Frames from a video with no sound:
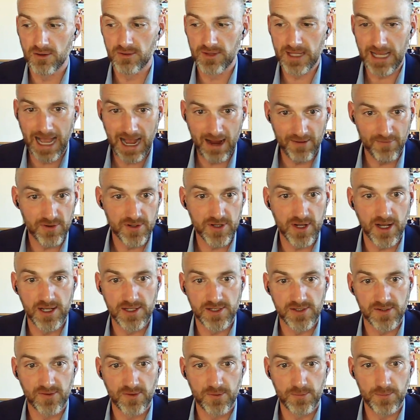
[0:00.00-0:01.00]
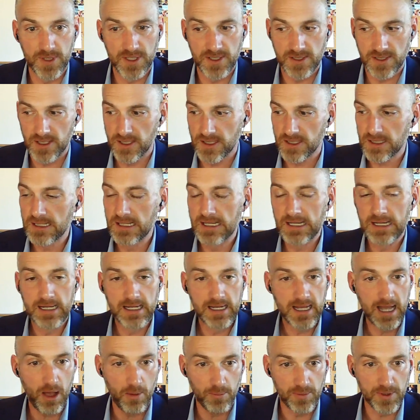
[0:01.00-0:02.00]
the advertising of the business,
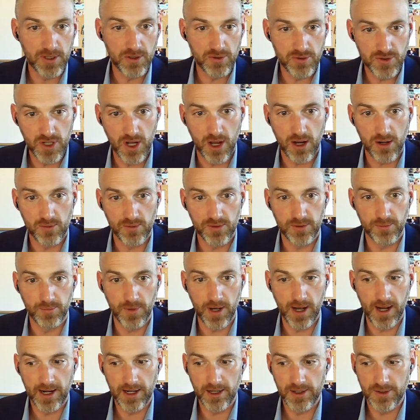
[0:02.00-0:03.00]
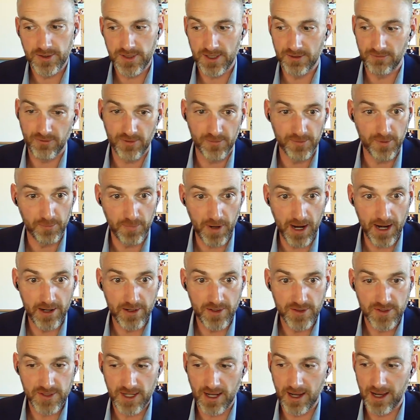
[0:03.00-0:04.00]
helping you talk with the buyers. And from the buyer
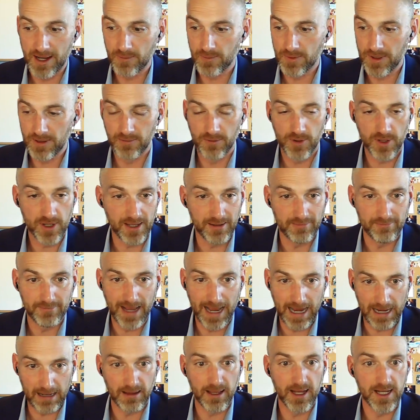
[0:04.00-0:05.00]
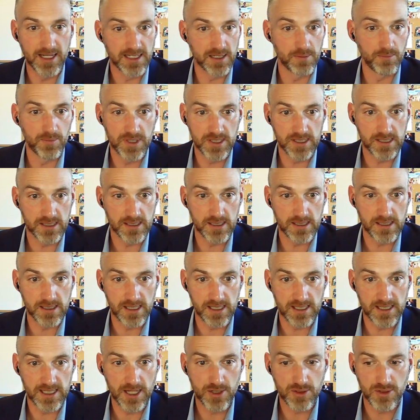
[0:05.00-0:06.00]
side, we look at analyzing businesses,
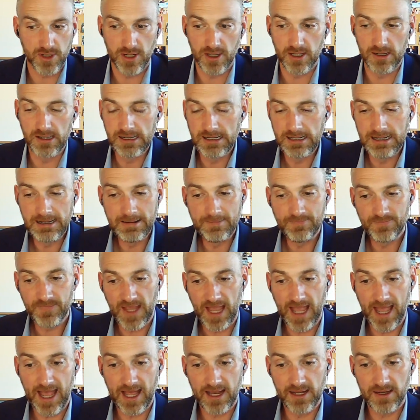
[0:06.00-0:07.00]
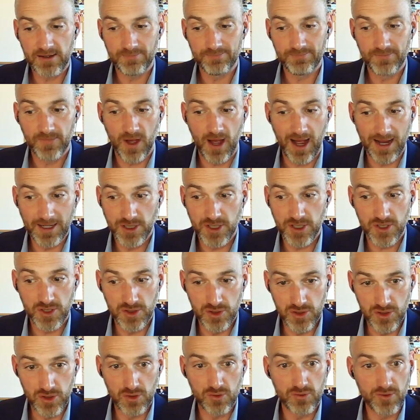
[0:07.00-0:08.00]
etc. And I
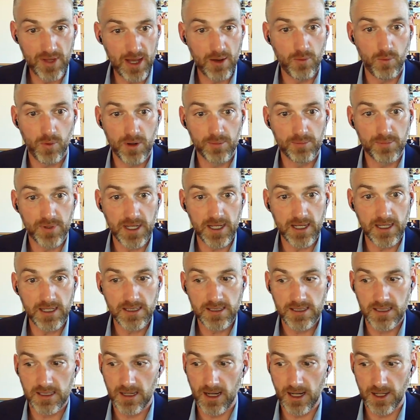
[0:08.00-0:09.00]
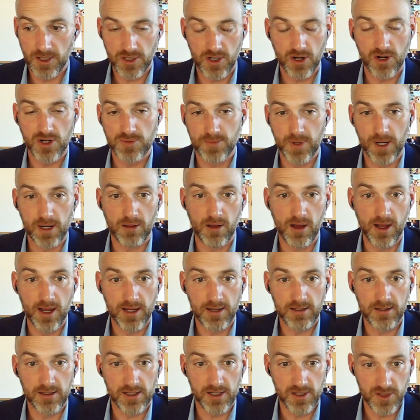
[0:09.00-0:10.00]
just do that one piece and I charge my
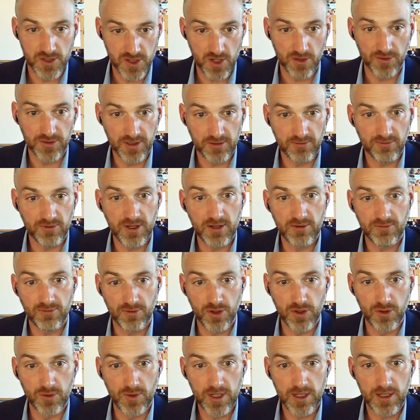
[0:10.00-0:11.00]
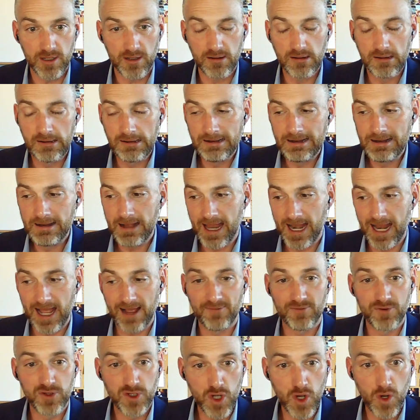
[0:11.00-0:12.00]
client a consulting fee for doing it. And I
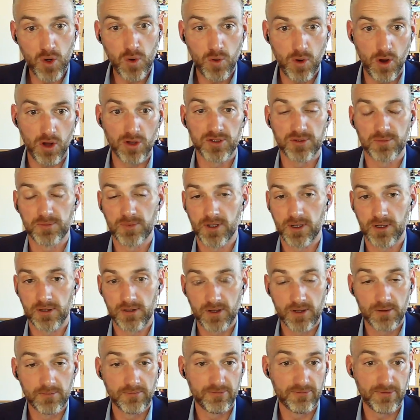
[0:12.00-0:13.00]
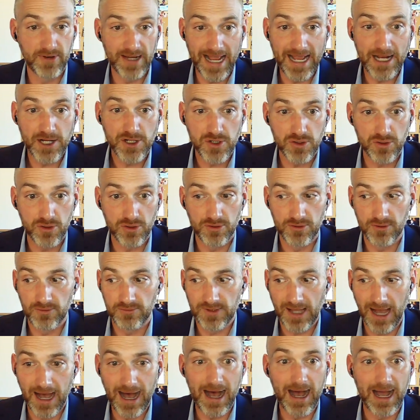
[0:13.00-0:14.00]
have no ultimate financial
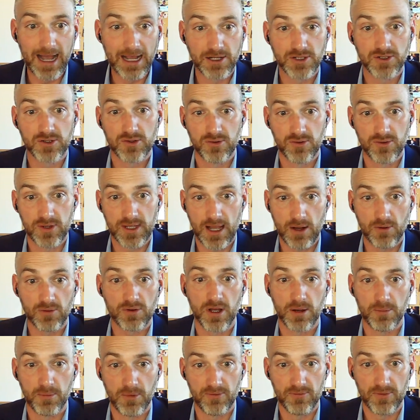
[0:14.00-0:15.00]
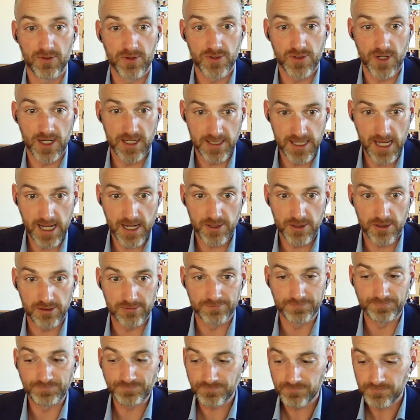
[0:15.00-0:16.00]
tie to the outcome of the
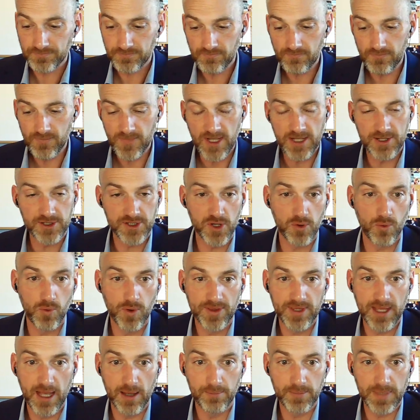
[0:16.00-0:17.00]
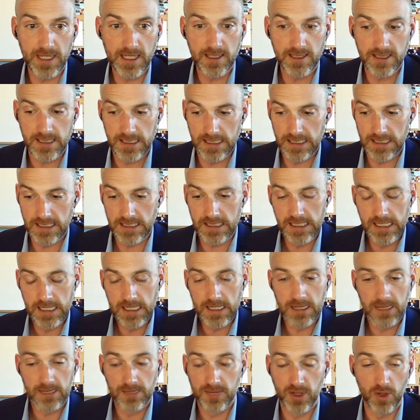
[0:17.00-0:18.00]
transaction. And so what that means is
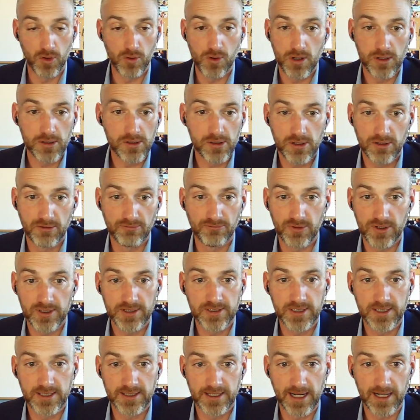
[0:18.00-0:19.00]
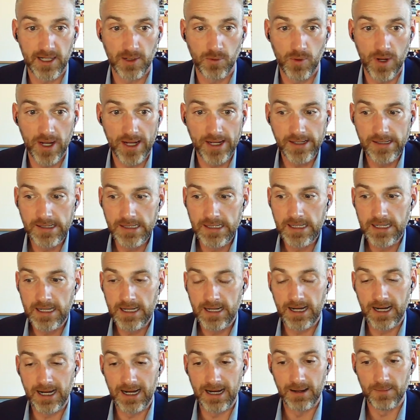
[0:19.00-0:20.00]
no longer conflicted in any way.
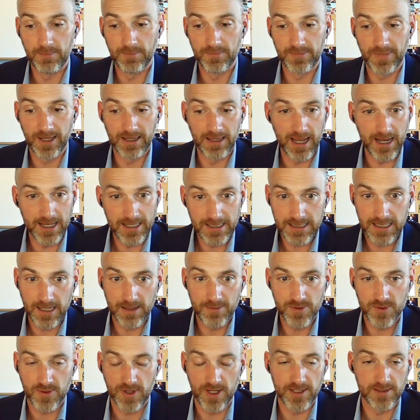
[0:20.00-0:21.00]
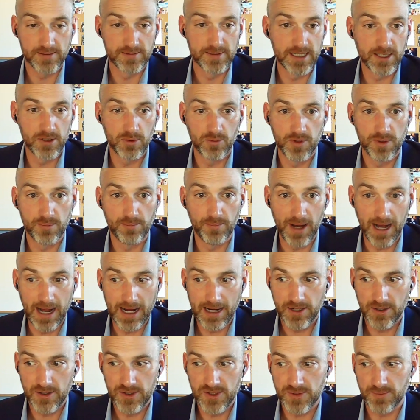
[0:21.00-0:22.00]
A lot of times when I deal with
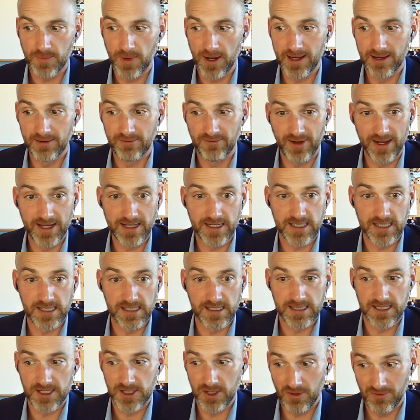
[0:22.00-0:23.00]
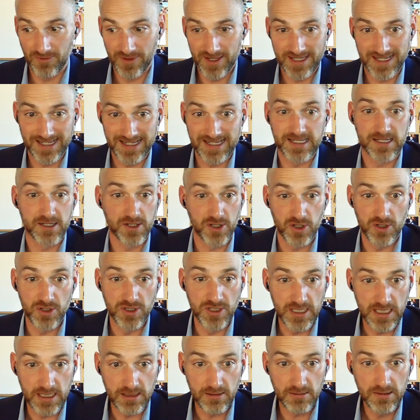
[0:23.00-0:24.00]
buyers, my advice is, this isn't a good
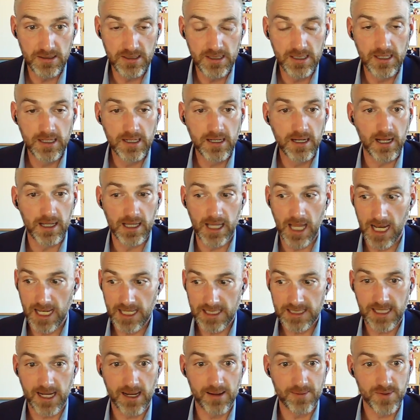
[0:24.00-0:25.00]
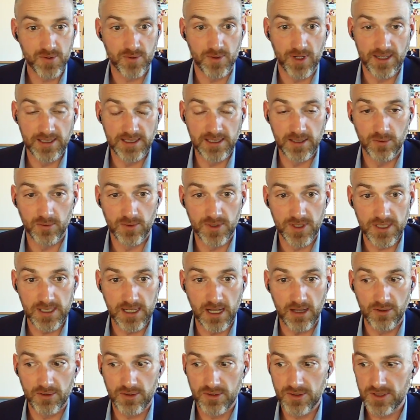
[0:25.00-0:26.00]
deal. A lot of times when I deal with
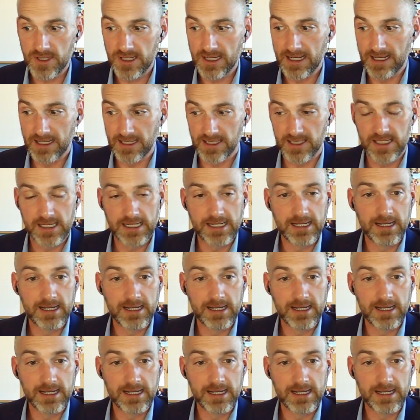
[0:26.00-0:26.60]
sellers, it's,